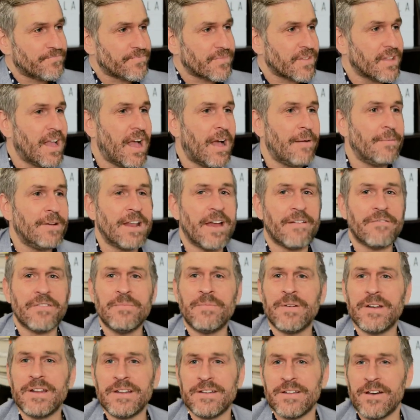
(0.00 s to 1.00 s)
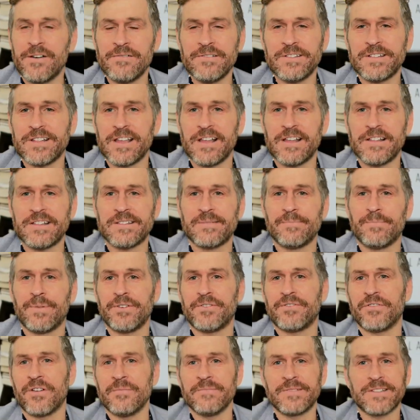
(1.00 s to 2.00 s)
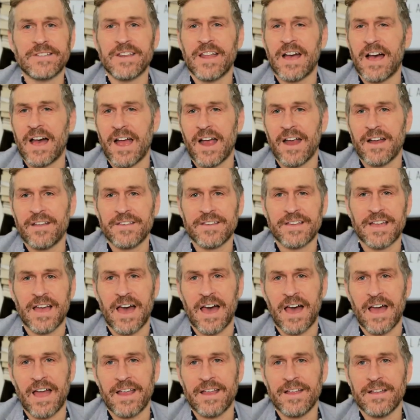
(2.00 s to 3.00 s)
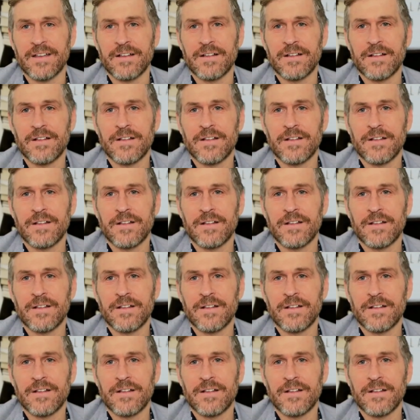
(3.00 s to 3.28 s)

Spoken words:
Yeah, I mean, everybody knows this, but Trump's going to hire the guy.